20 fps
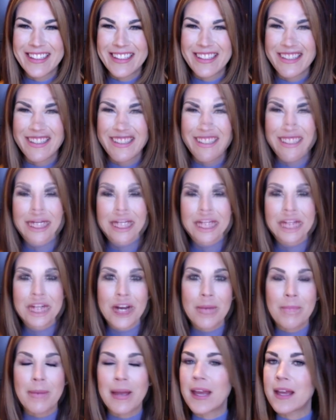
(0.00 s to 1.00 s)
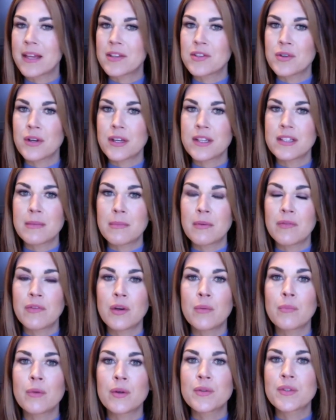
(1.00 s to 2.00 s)
I want to start by answering some of
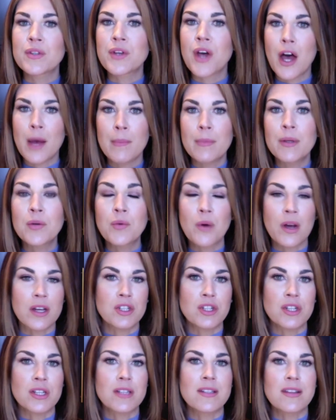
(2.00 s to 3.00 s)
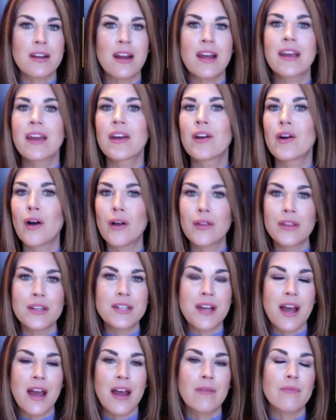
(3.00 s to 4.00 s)
your most common questions that I get all the
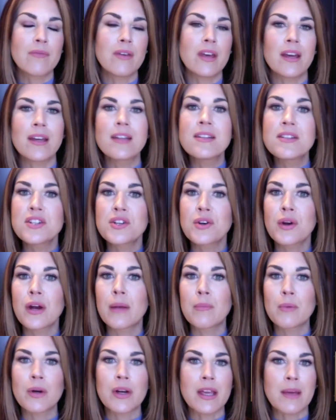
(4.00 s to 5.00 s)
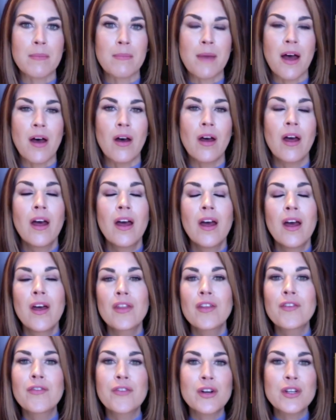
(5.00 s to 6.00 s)
time via Instagram or email.
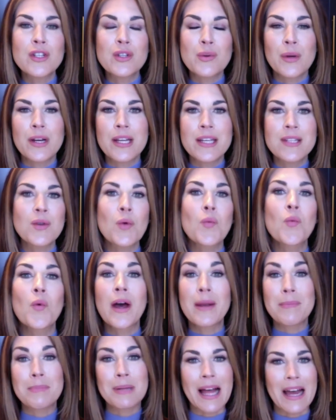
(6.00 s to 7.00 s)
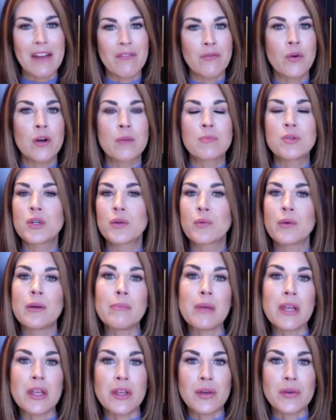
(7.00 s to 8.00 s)
The first one is, what platform should we
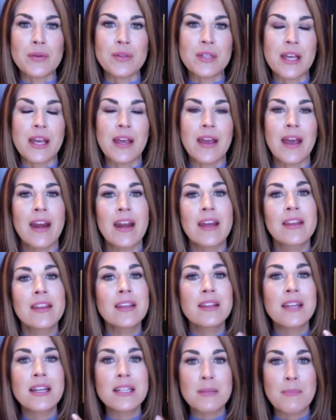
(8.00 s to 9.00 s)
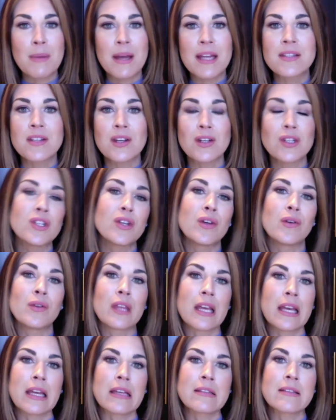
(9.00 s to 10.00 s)
be using? And I think that depends on two
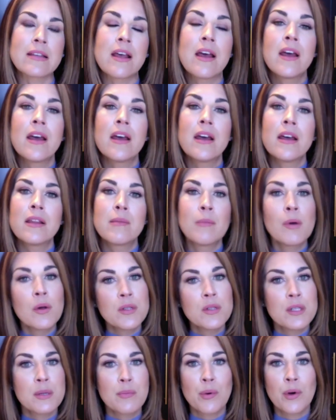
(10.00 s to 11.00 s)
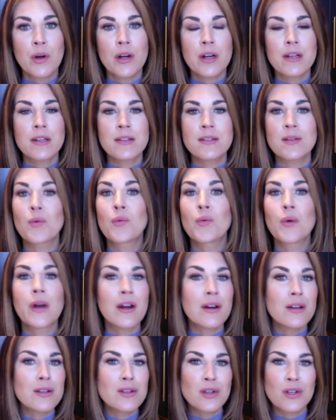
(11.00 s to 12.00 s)
things. The most important is,
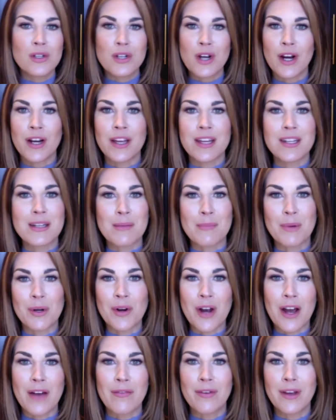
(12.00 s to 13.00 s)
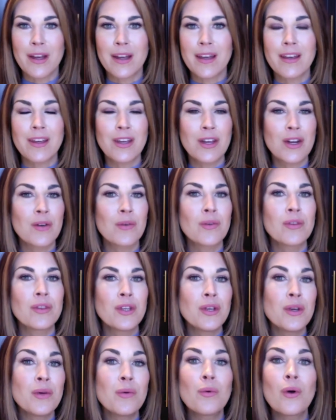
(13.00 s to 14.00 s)
where is your target demographic?
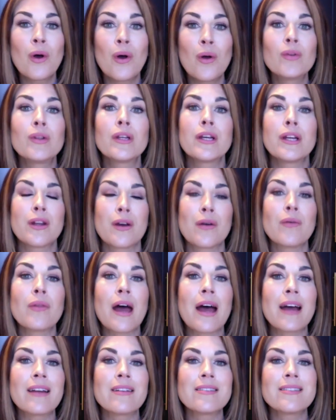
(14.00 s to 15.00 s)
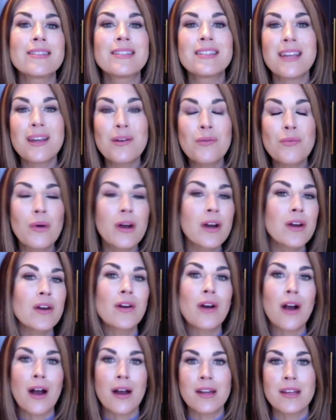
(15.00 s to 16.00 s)
You will only know that. See where
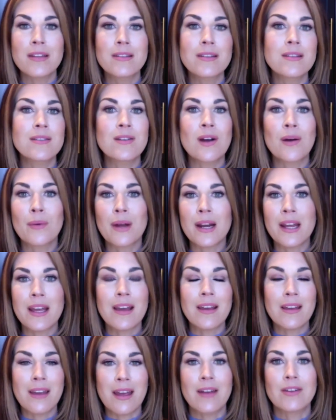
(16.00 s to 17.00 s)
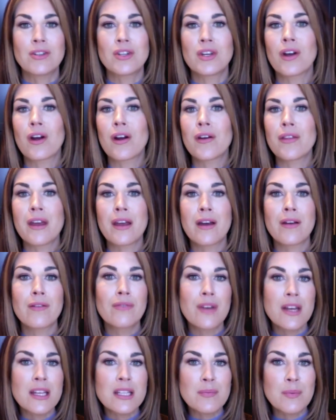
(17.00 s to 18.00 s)
your audience is already engaging. Are they on
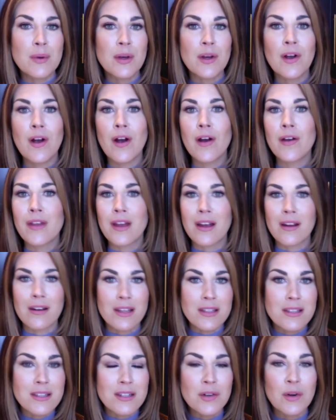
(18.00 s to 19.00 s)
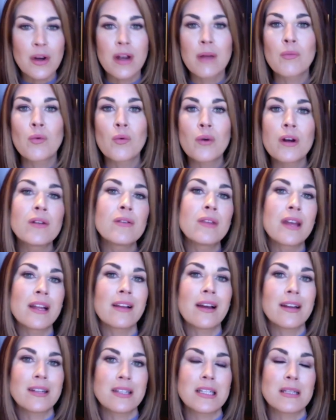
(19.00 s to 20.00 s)
Facebook? Are they on Instagram? Where do they
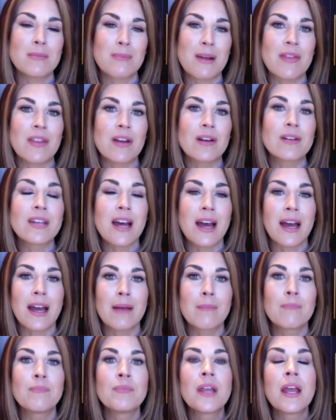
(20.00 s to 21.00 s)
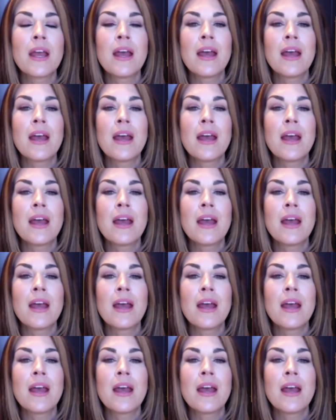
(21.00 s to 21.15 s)
like to spend their time?